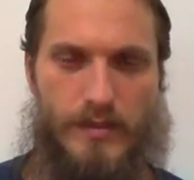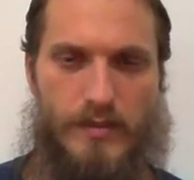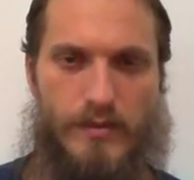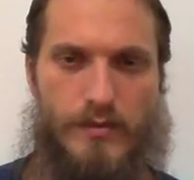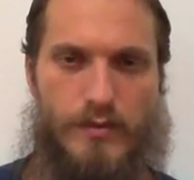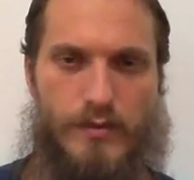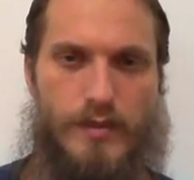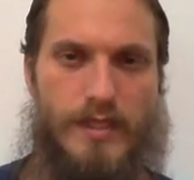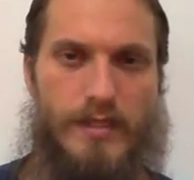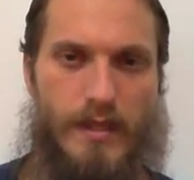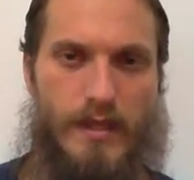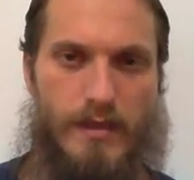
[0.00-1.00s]
There's really
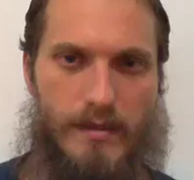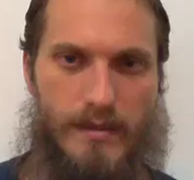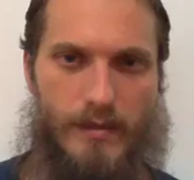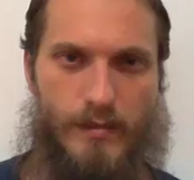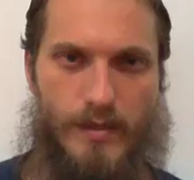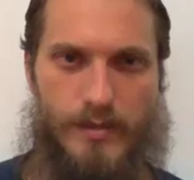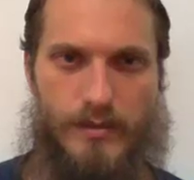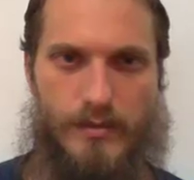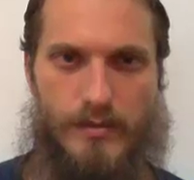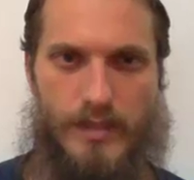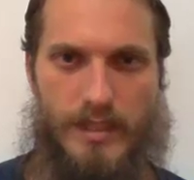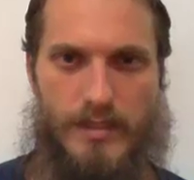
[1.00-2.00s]
nothing that we do
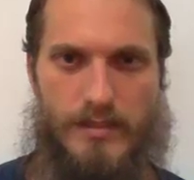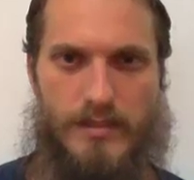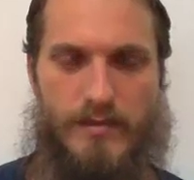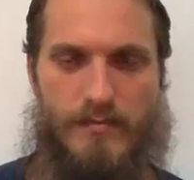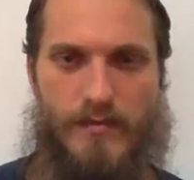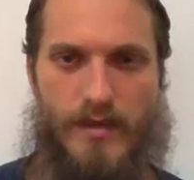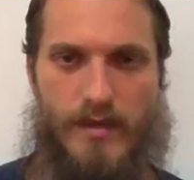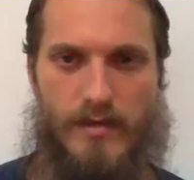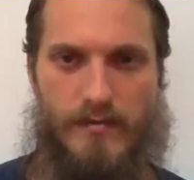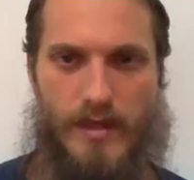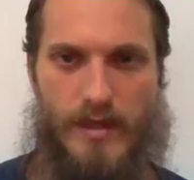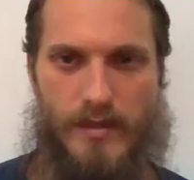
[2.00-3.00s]
that doesn't
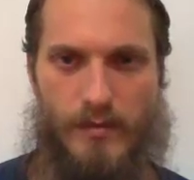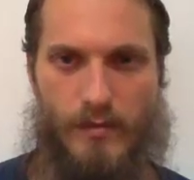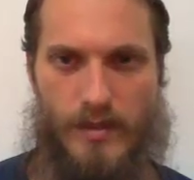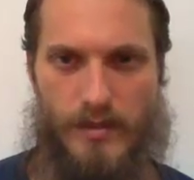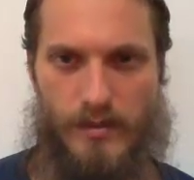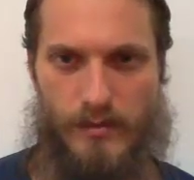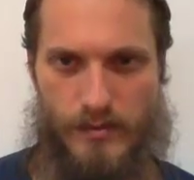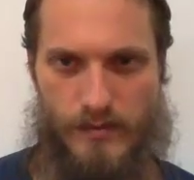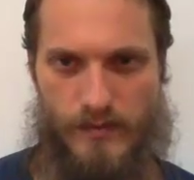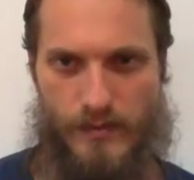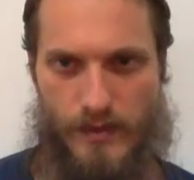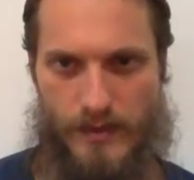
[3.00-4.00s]
involve any one of those
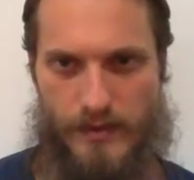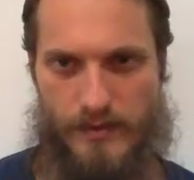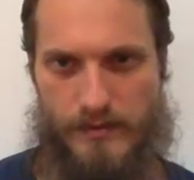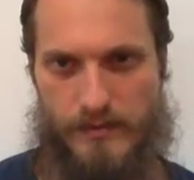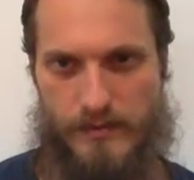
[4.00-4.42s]
four.